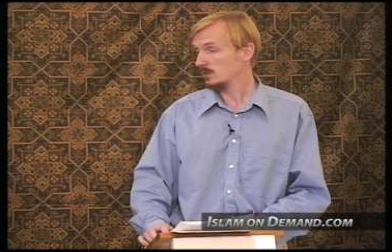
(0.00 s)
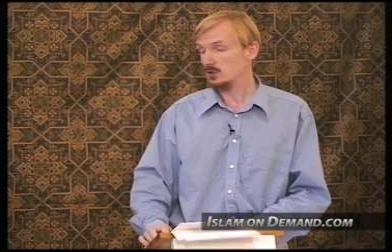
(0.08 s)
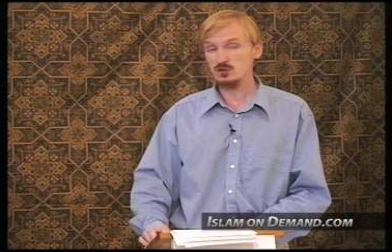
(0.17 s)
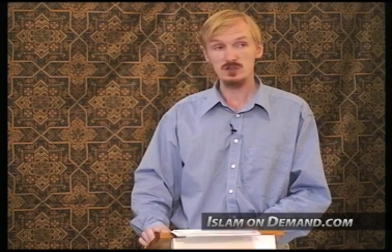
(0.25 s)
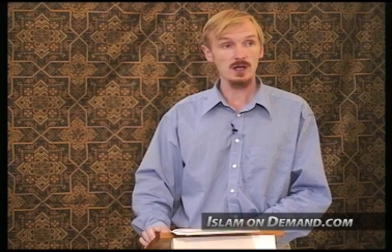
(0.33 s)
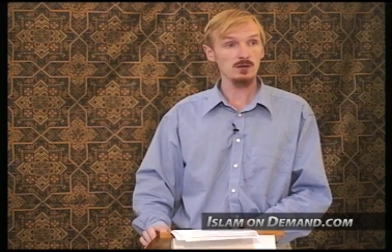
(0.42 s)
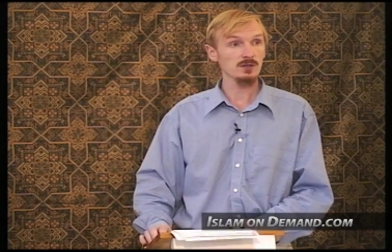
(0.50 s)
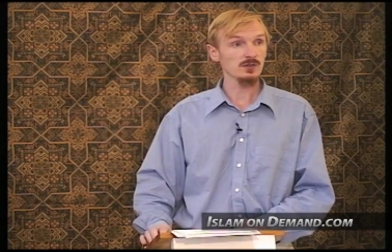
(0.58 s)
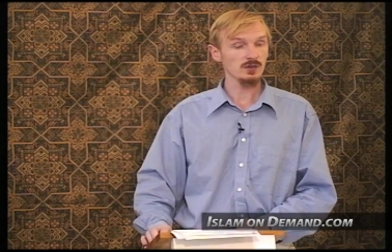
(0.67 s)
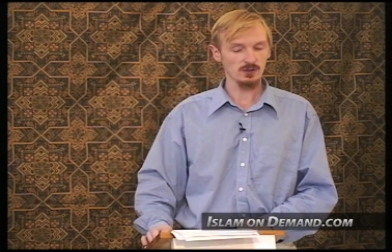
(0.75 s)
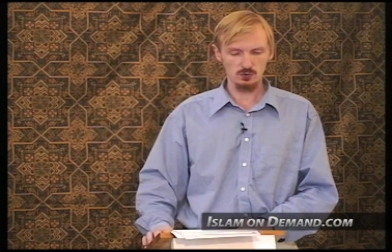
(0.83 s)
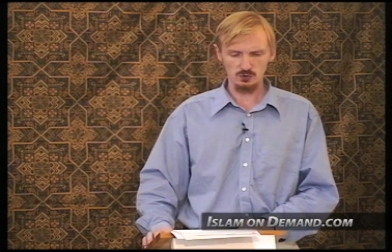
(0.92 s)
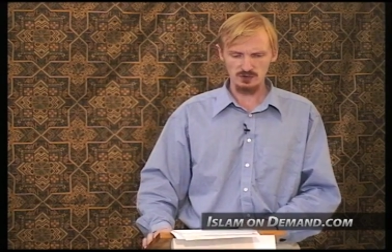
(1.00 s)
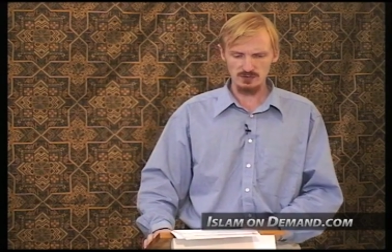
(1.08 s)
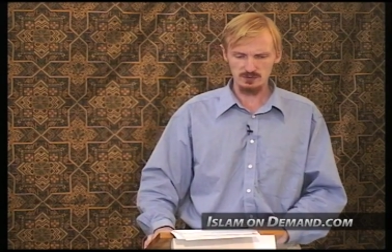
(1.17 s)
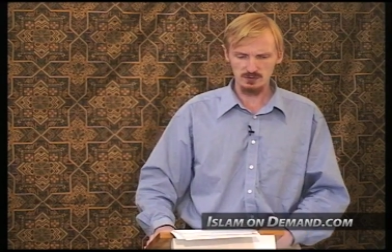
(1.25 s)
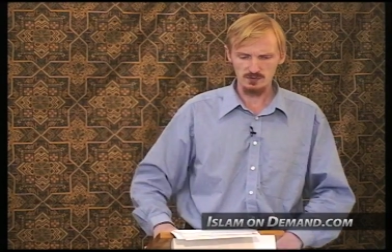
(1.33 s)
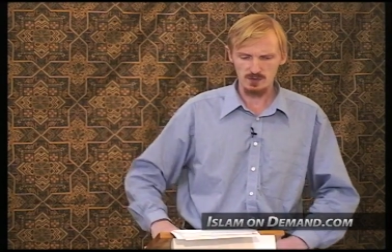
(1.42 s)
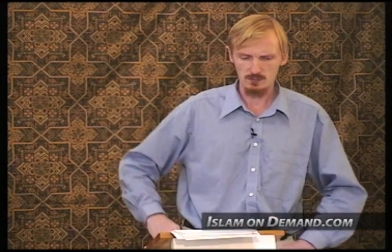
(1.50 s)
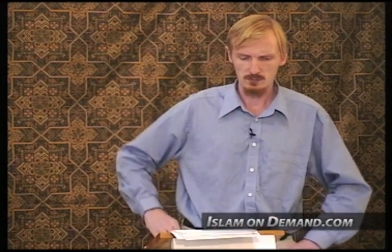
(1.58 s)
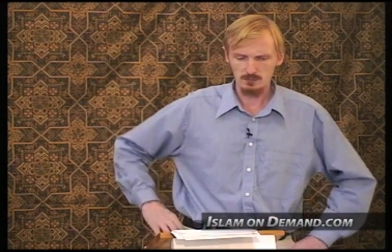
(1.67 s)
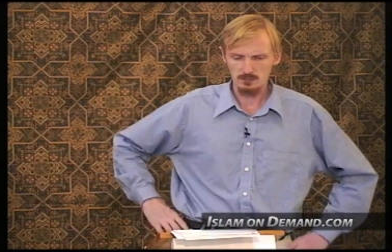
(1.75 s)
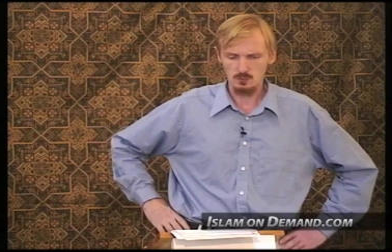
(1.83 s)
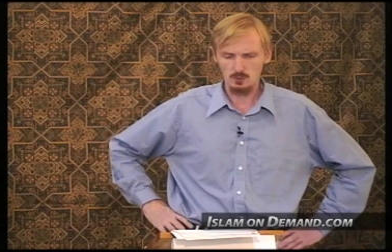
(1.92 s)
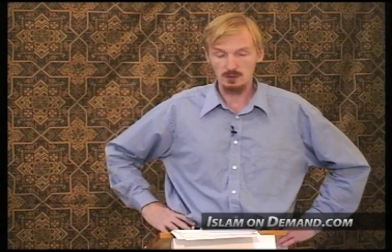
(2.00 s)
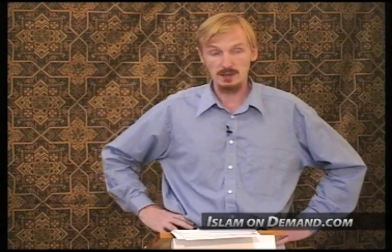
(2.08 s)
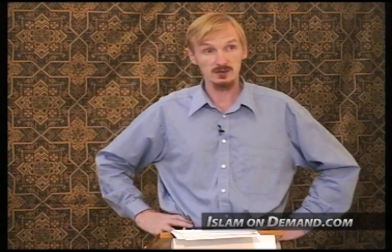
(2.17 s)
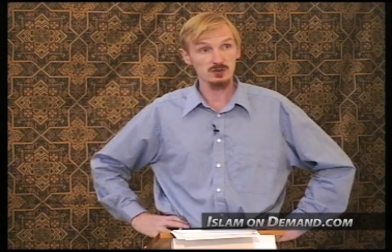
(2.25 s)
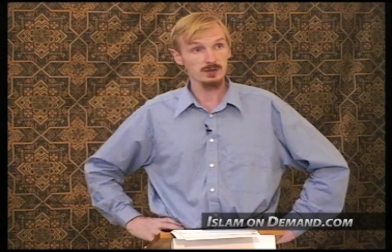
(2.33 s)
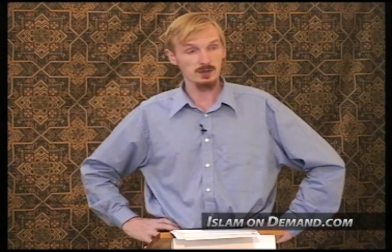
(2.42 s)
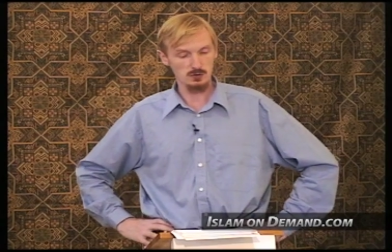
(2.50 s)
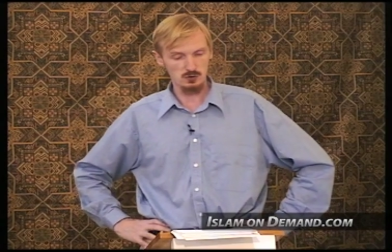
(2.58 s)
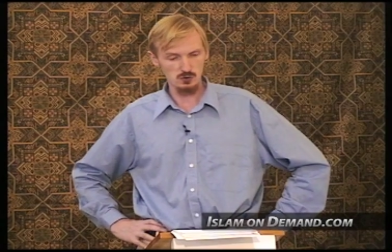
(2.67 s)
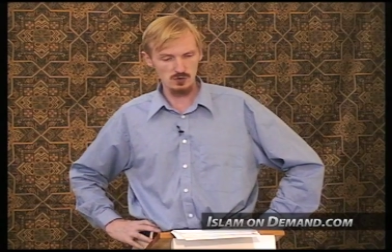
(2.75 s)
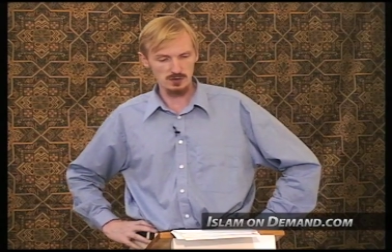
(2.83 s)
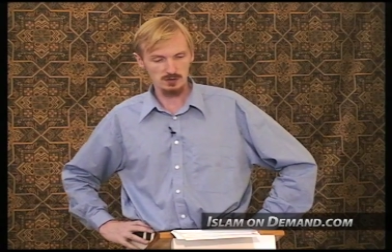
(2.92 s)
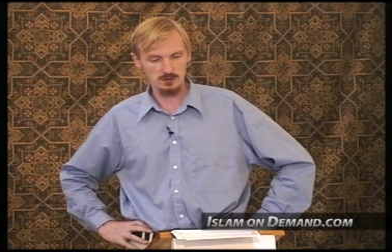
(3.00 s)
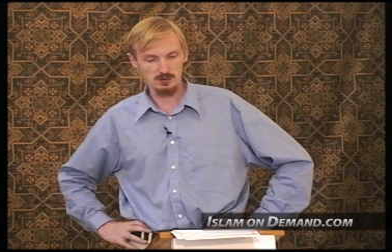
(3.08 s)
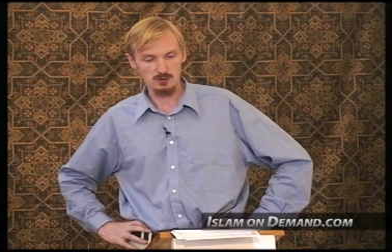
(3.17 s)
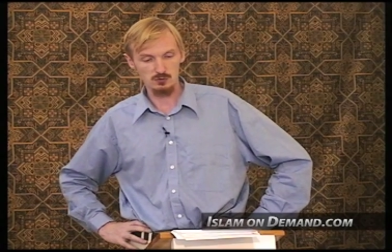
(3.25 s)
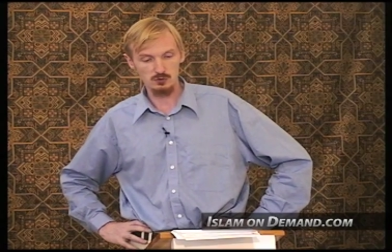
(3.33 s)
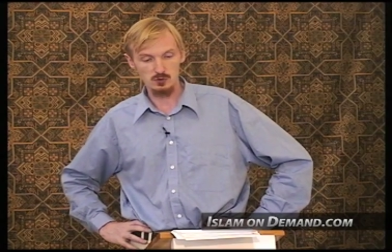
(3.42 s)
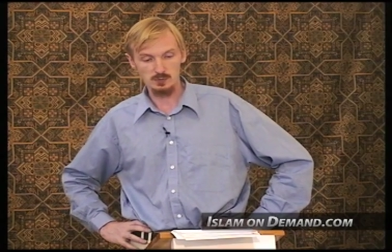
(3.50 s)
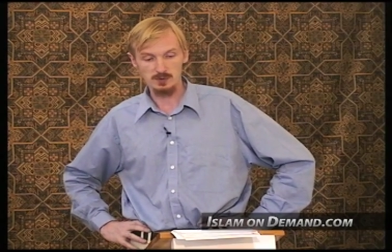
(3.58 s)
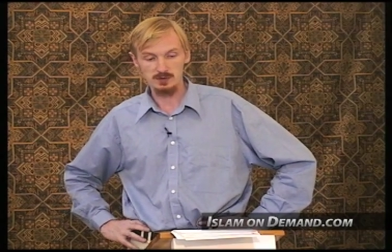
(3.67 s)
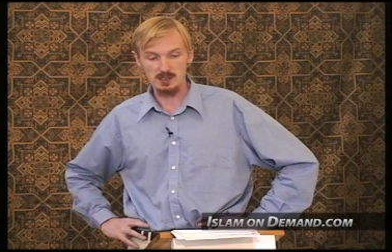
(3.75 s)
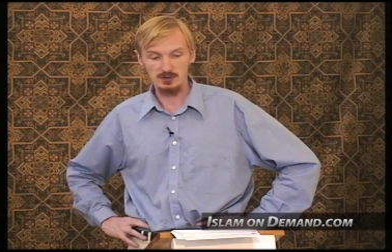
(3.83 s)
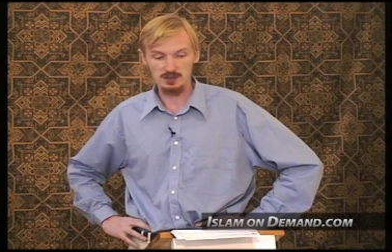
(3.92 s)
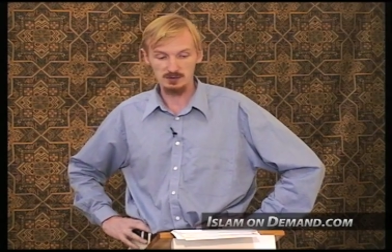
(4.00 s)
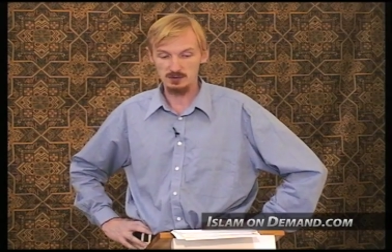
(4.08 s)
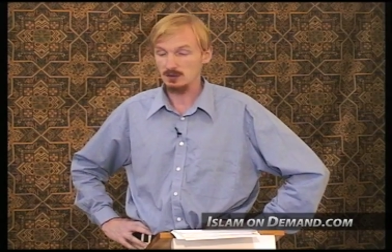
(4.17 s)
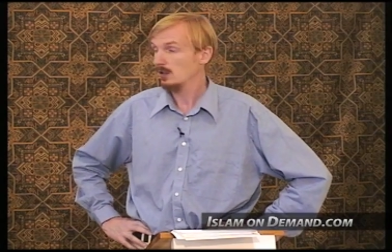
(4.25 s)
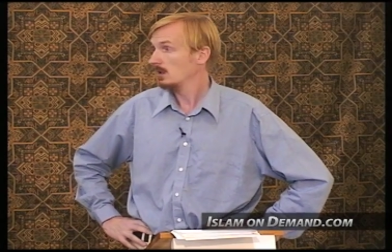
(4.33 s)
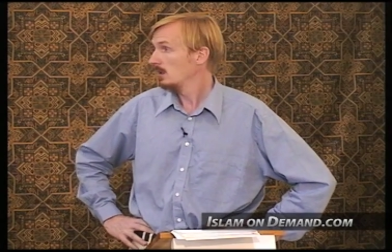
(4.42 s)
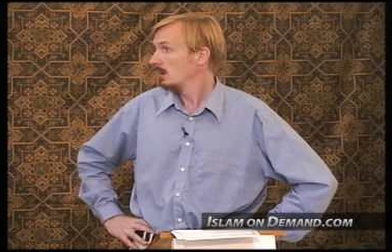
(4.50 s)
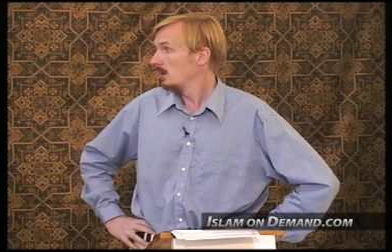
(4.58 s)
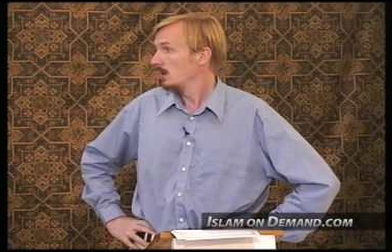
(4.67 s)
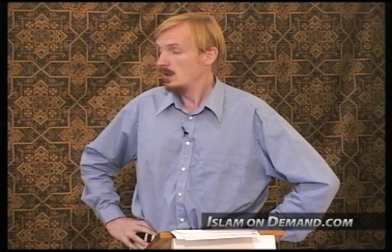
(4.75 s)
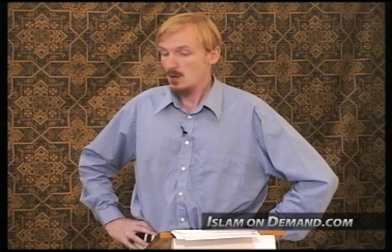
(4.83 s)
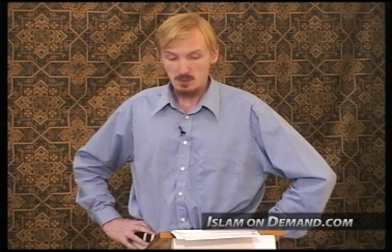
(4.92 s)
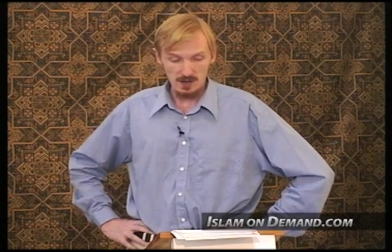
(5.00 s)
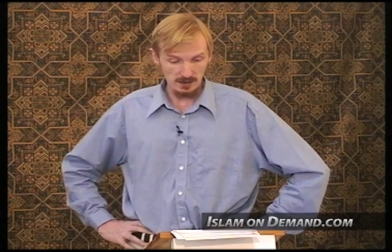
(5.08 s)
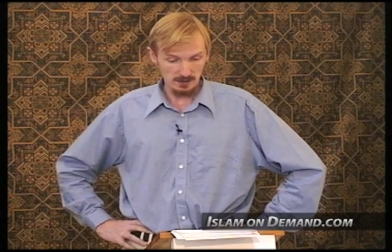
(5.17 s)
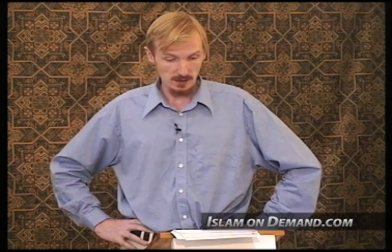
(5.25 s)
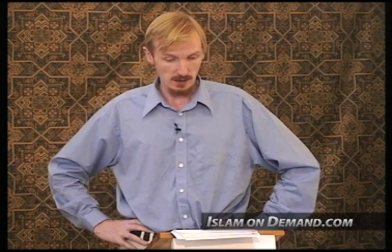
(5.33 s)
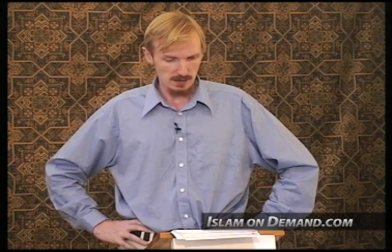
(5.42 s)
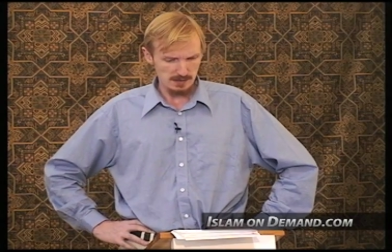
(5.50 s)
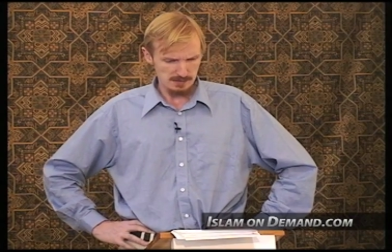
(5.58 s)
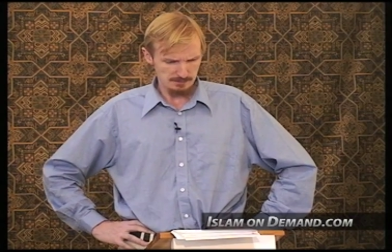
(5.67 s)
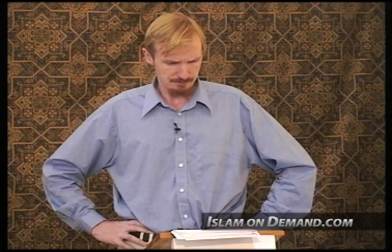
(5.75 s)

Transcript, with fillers: Usually, only six or seven of them will actually do this in a group, directed by a guide.